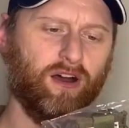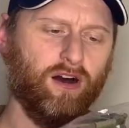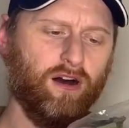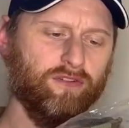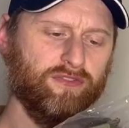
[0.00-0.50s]

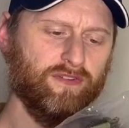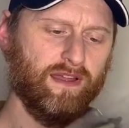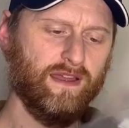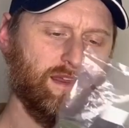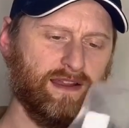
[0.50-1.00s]
of
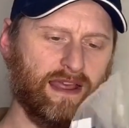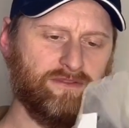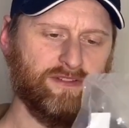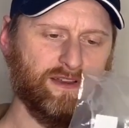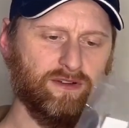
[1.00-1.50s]
an
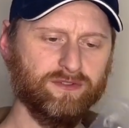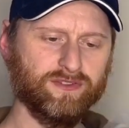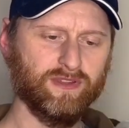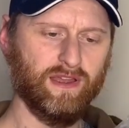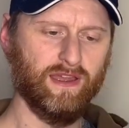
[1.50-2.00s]

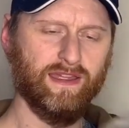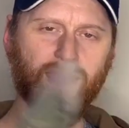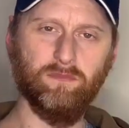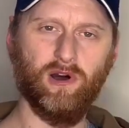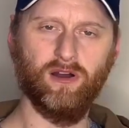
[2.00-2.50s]
Airsoft
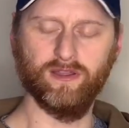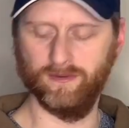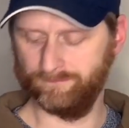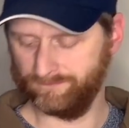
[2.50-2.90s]
hit marker.